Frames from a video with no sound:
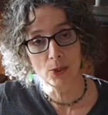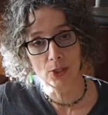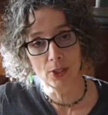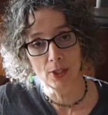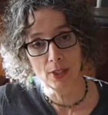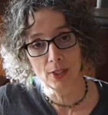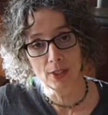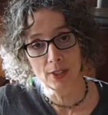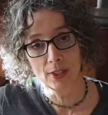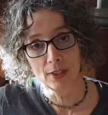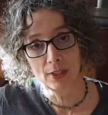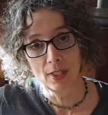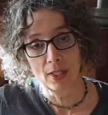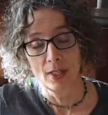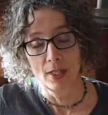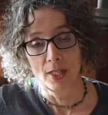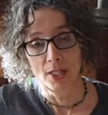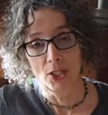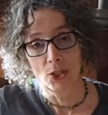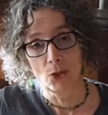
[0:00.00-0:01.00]
on.
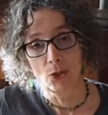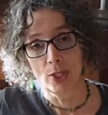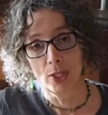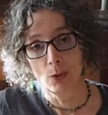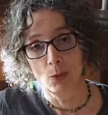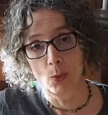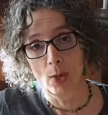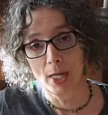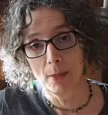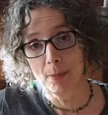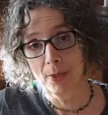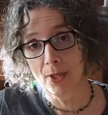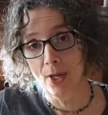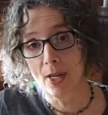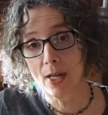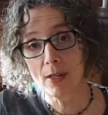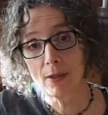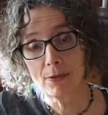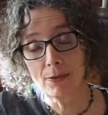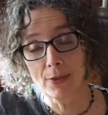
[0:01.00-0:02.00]
You can wipe it
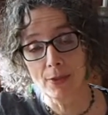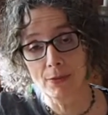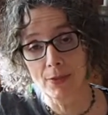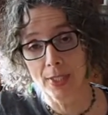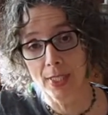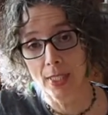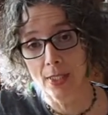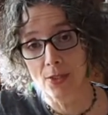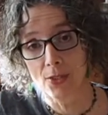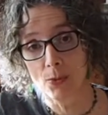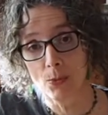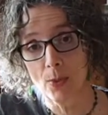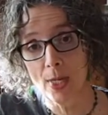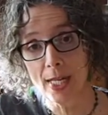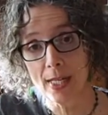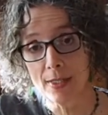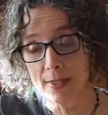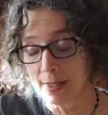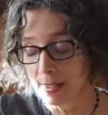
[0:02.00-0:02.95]
off if it gets wet.